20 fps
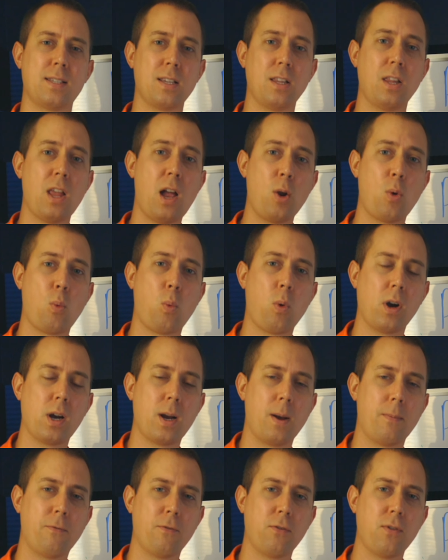a lot of
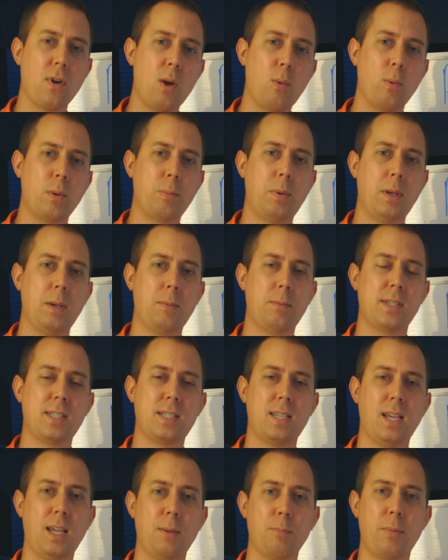work up front with
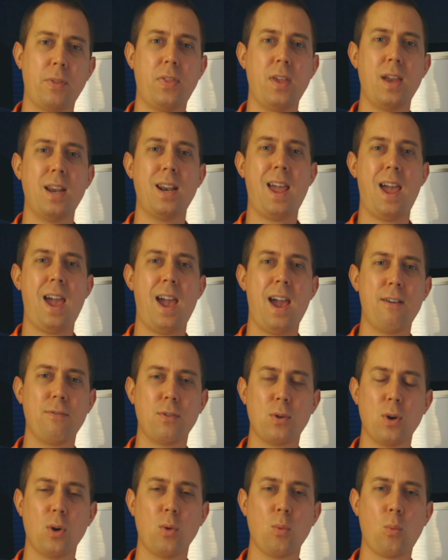PPC, but then
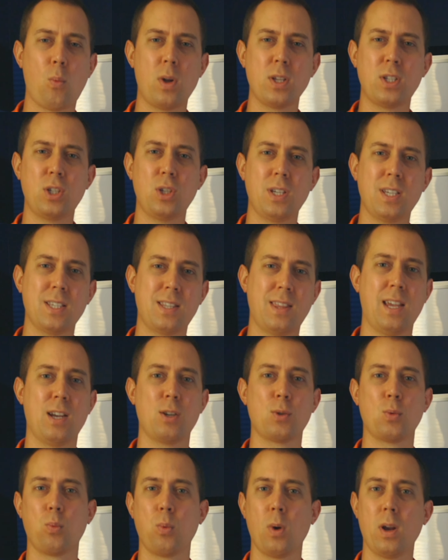once you get
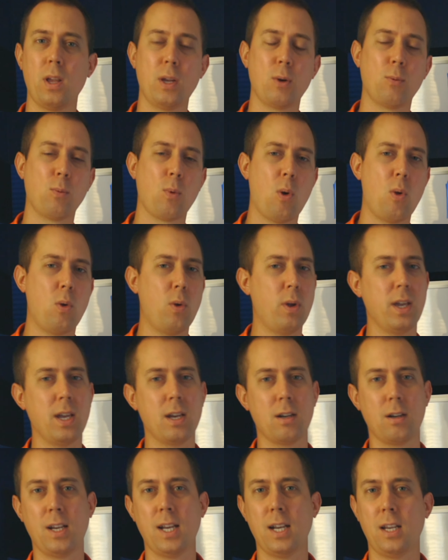things really
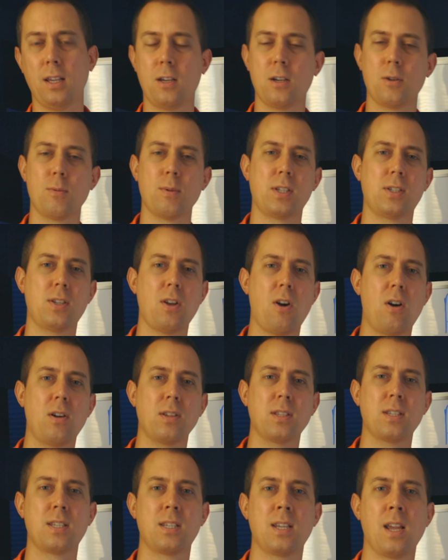rolling and you're getting good
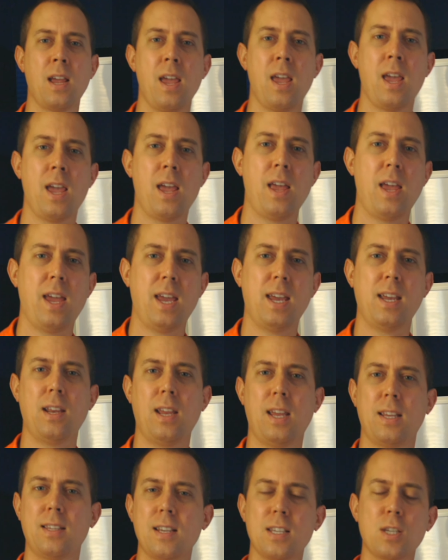results,
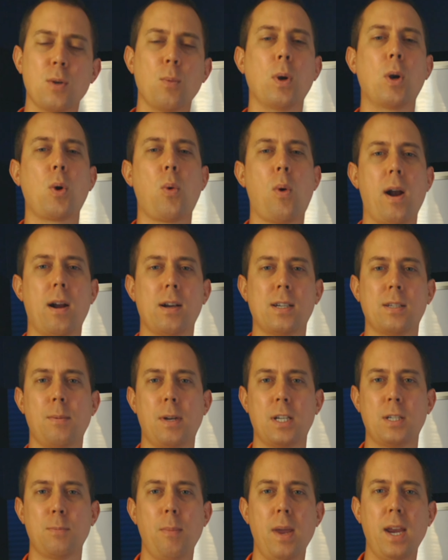it doesn't require as
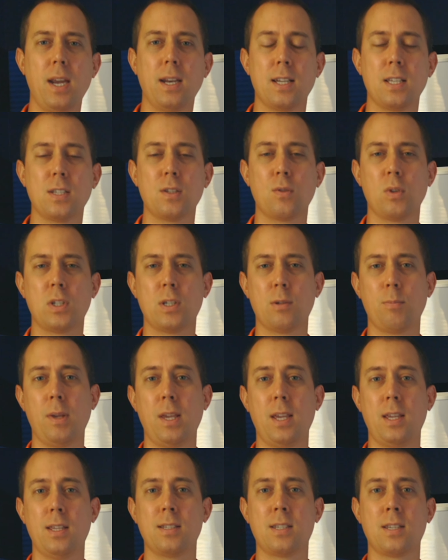much maintenance, which
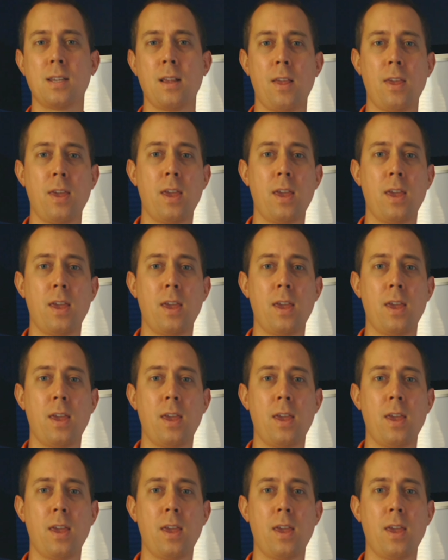means